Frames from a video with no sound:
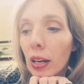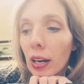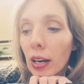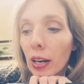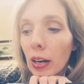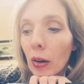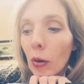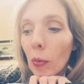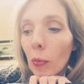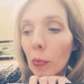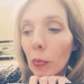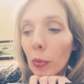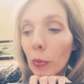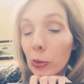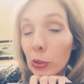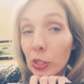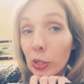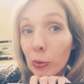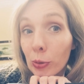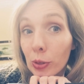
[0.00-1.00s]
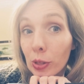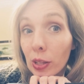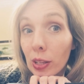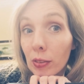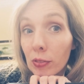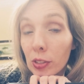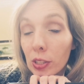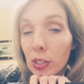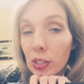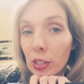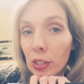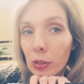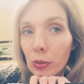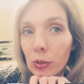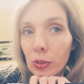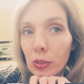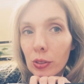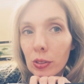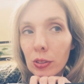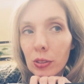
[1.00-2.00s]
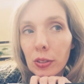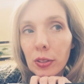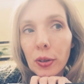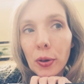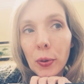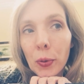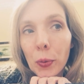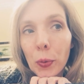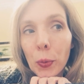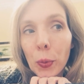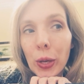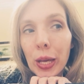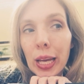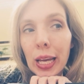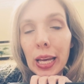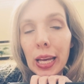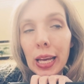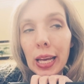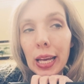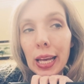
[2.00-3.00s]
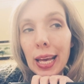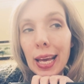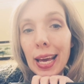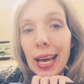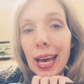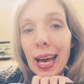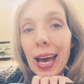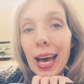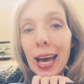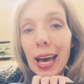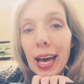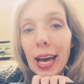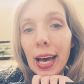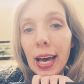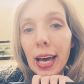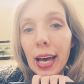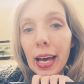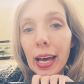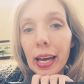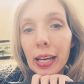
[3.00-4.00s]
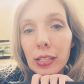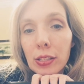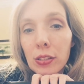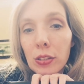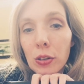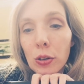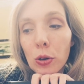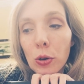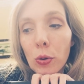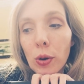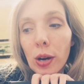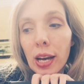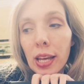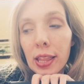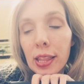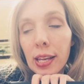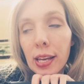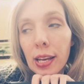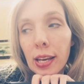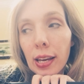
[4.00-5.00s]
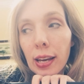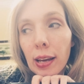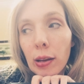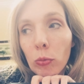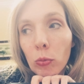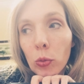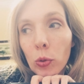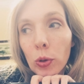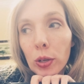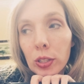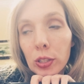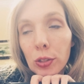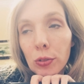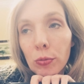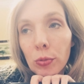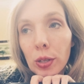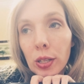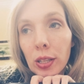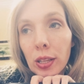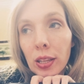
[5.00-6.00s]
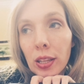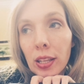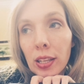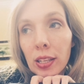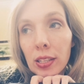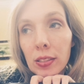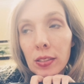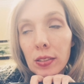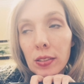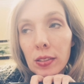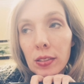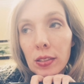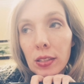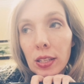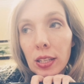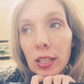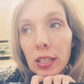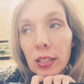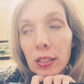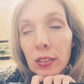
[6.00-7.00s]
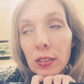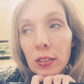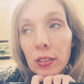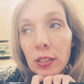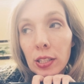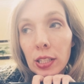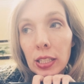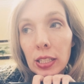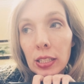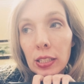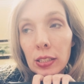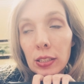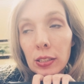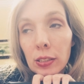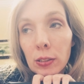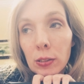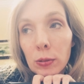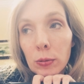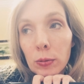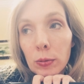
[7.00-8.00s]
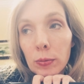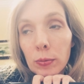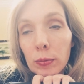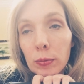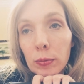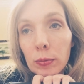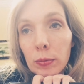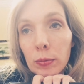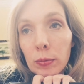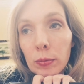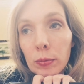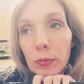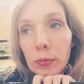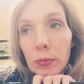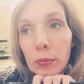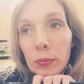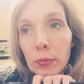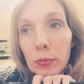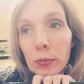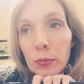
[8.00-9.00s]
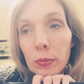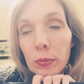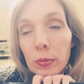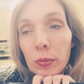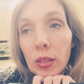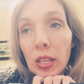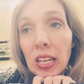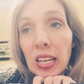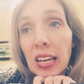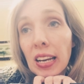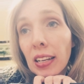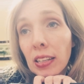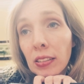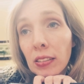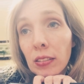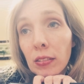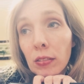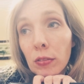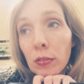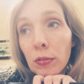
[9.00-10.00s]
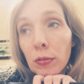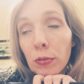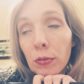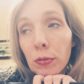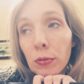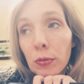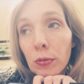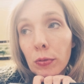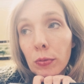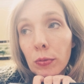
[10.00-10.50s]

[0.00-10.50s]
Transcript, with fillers: um, which I would love to do. So yeah, so I think I'm going to run this until the end of